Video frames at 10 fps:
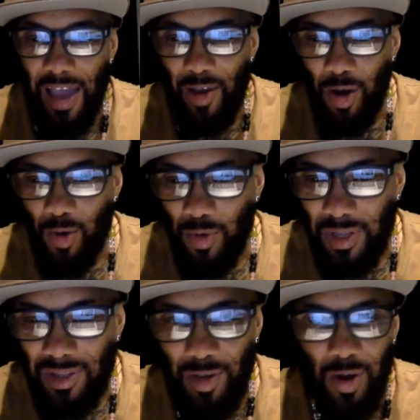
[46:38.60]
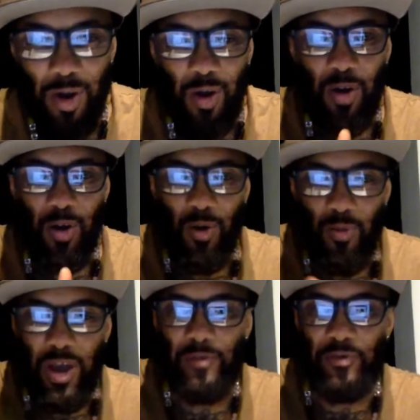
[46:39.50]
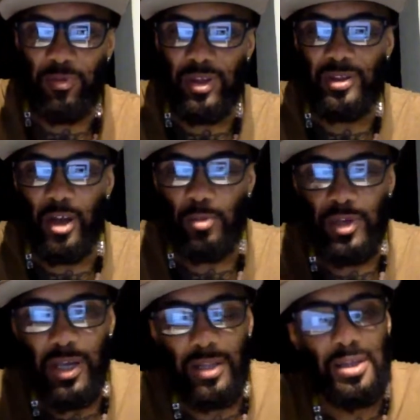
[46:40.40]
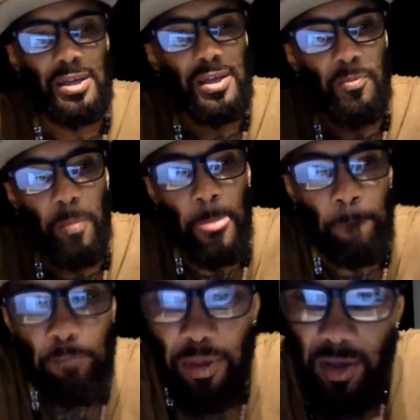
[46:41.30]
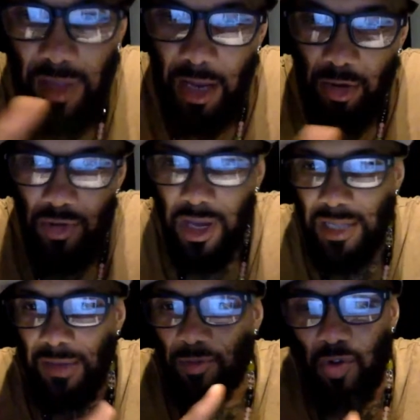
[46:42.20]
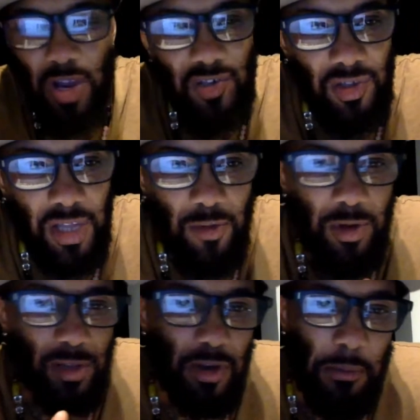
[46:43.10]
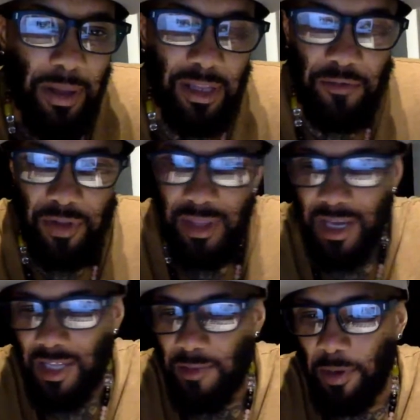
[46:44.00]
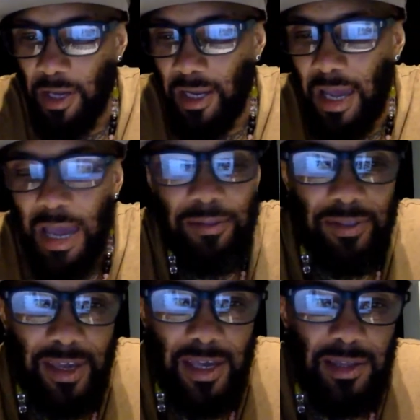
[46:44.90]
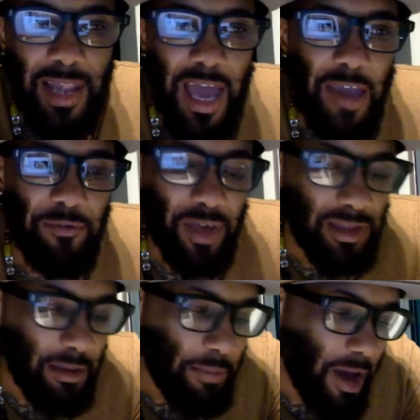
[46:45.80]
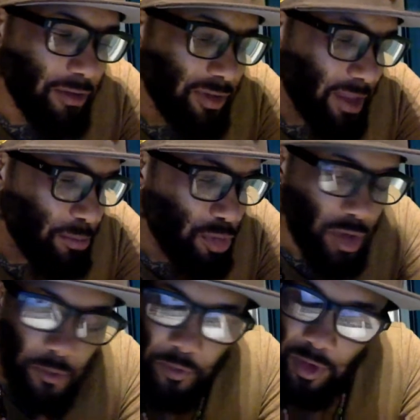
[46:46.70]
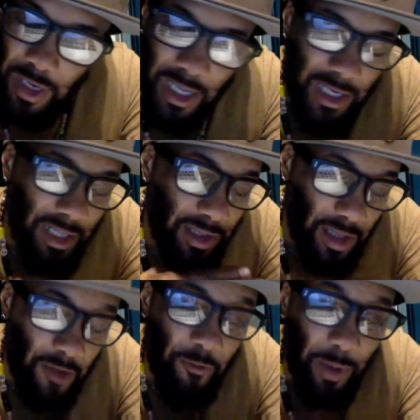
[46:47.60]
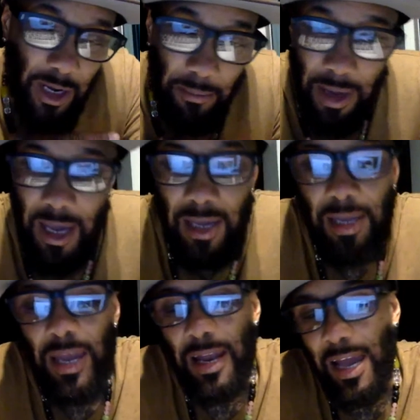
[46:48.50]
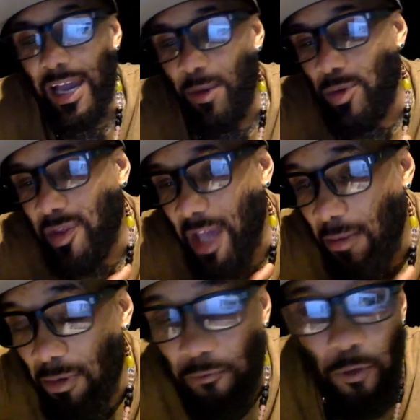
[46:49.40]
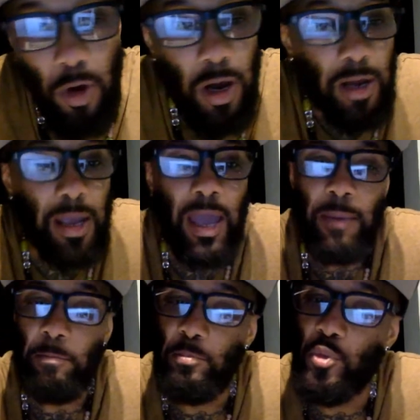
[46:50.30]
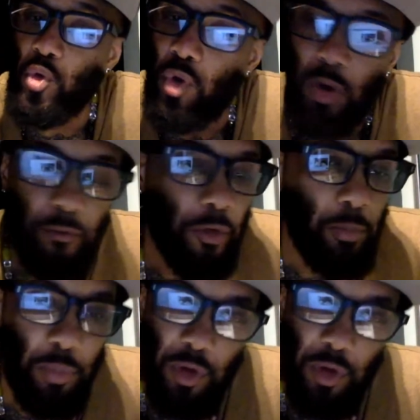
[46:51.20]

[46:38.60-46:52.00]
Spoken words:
always go away from the subject because I know you guys have questions and you want to talk about different things, but this life is about the beautiful ladies of Panama. Like I was saying before, beautiful